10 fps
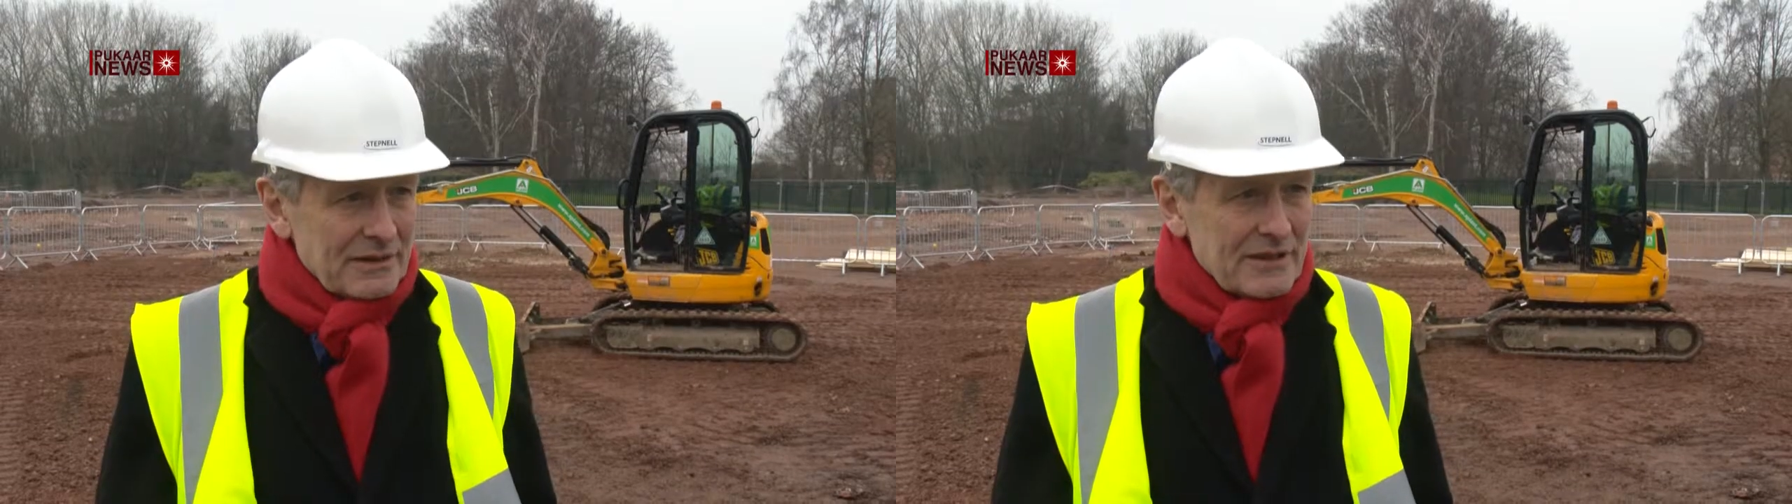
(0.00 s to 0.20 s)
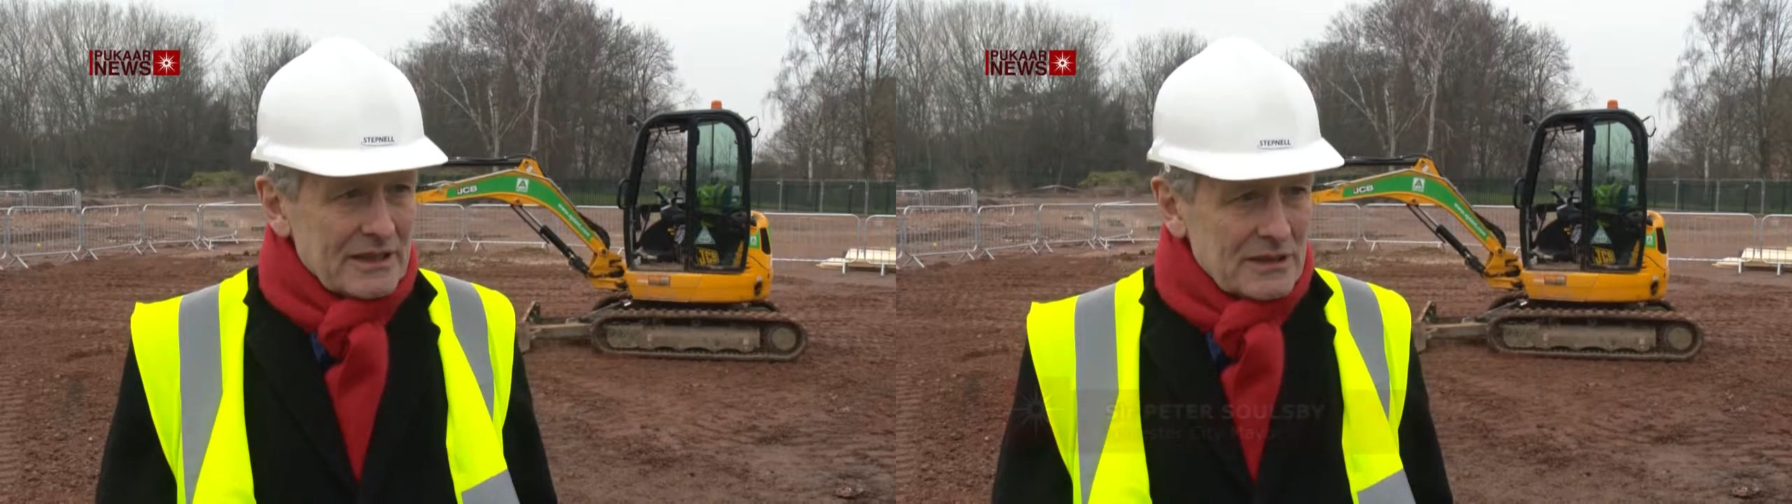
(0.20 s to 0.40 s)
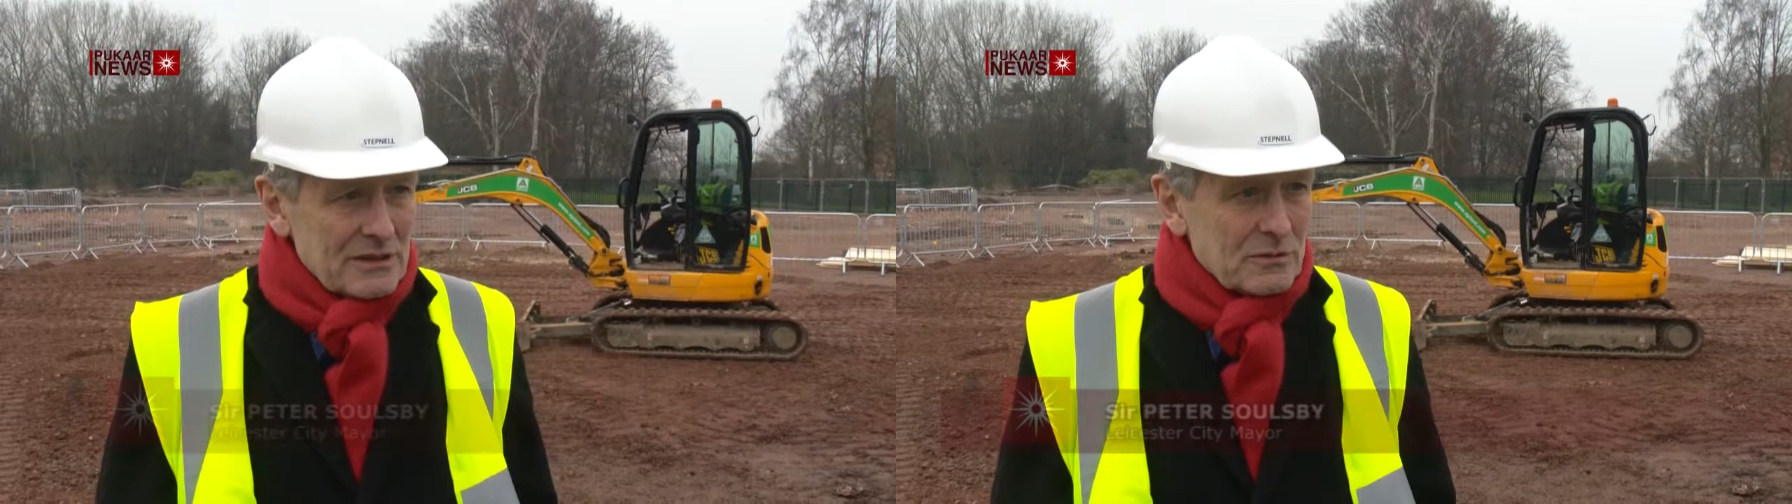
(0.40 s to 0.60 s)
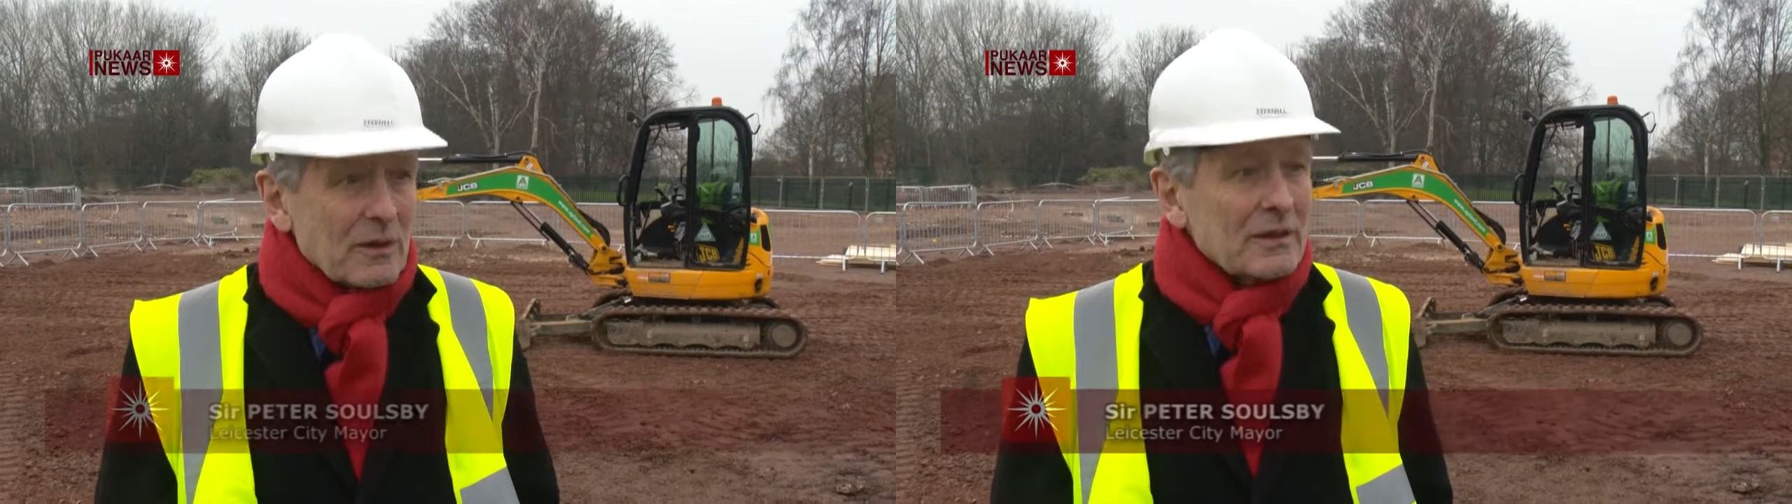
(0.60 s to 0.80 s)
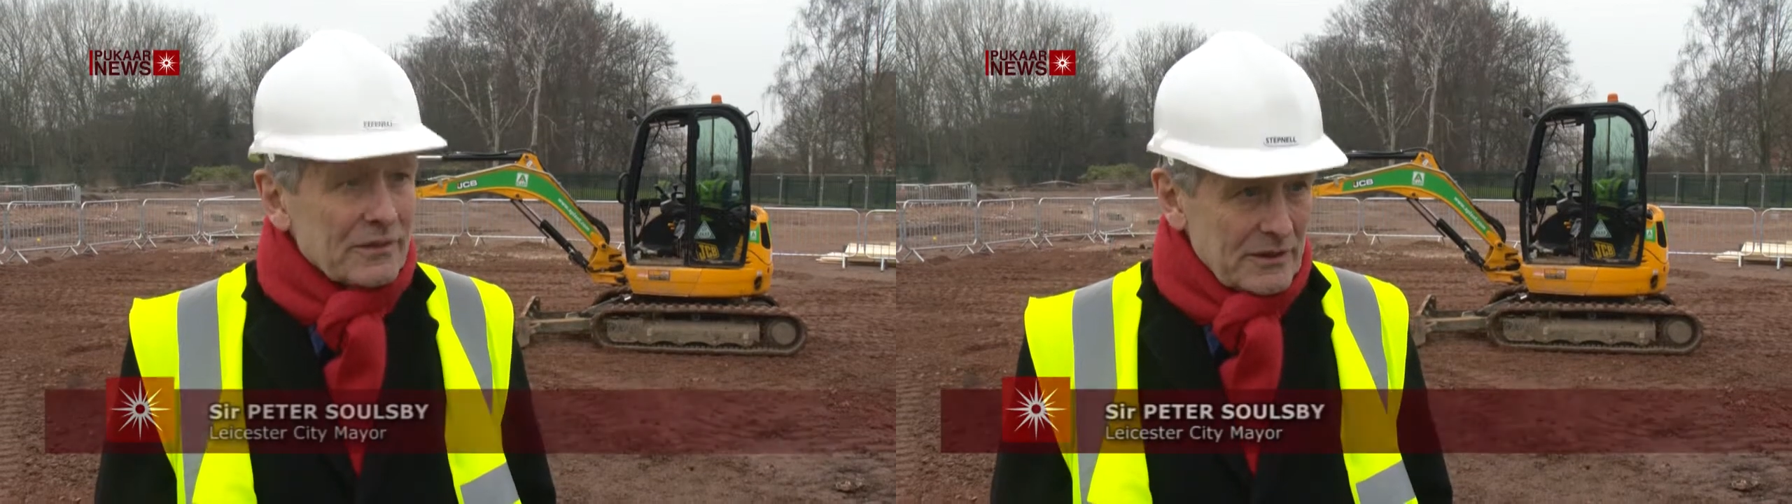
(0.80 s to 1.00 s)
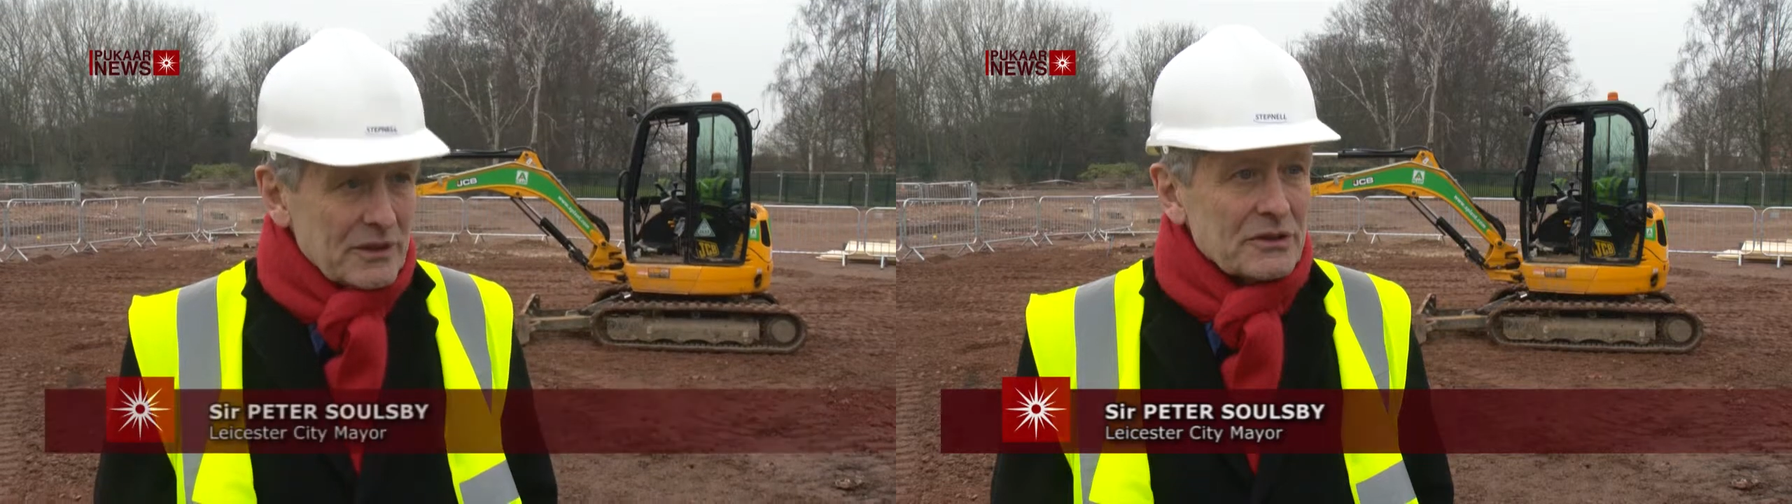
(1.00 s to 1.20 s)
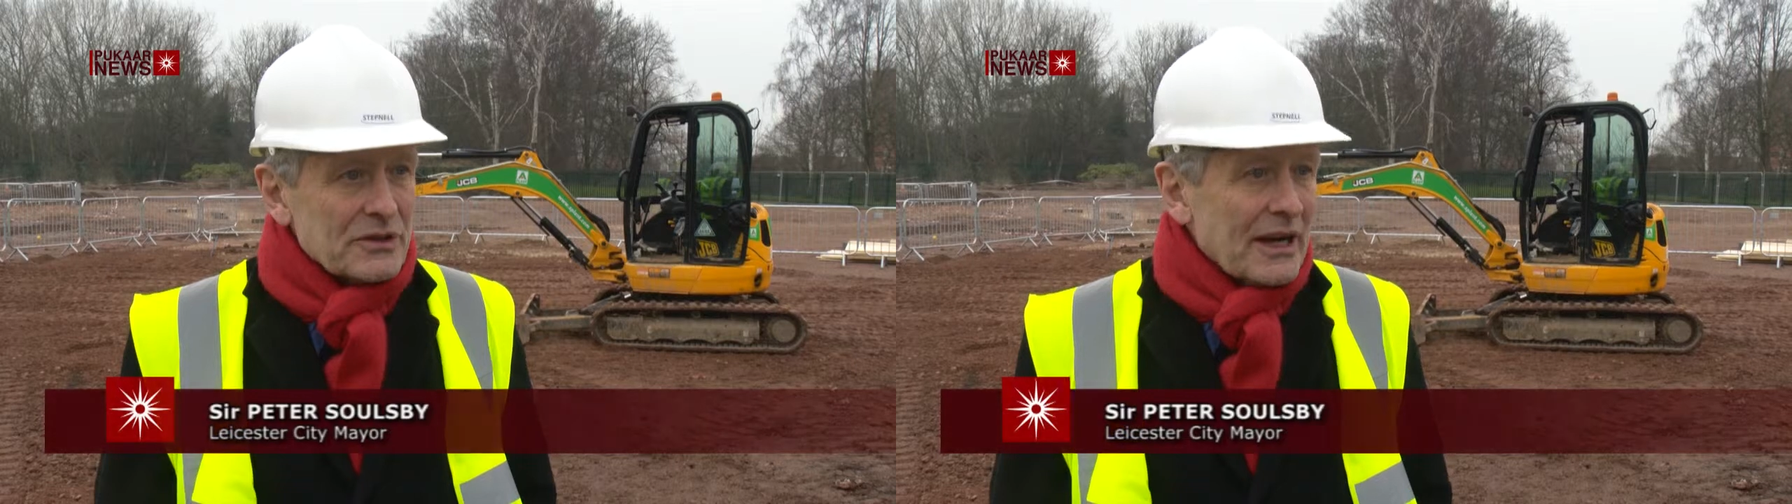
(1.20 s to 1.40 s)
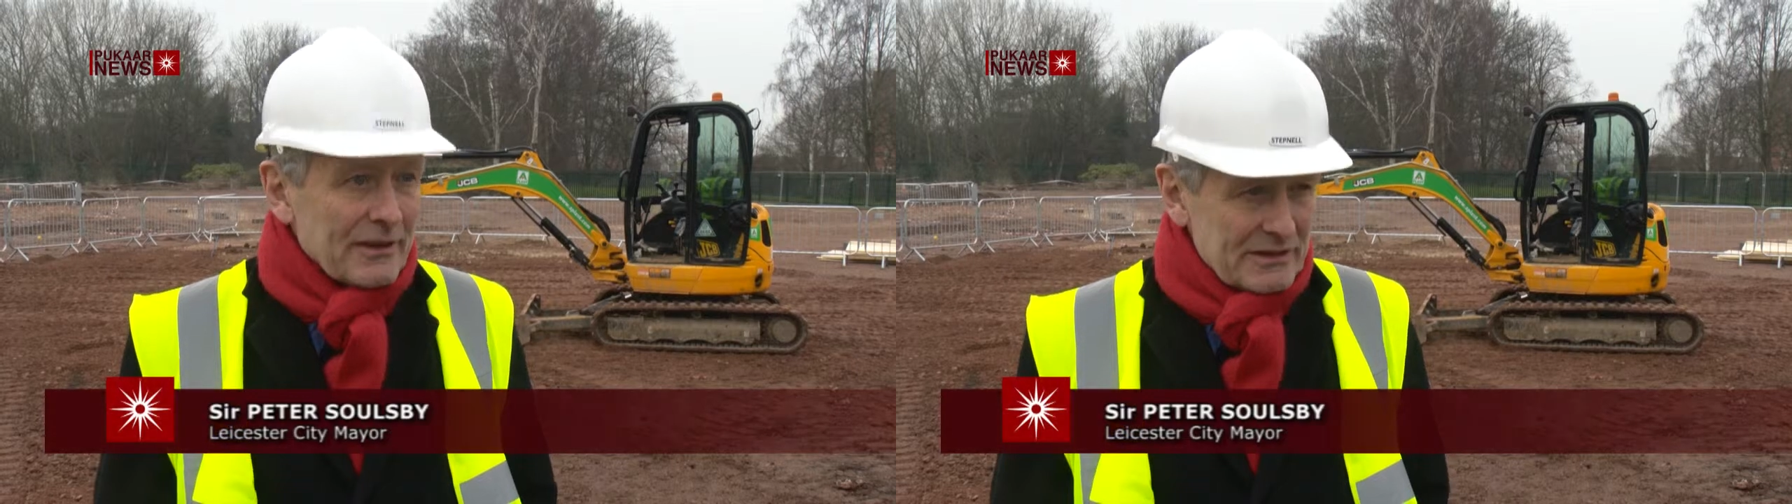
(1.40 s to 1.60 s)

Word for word: of this wonderful new training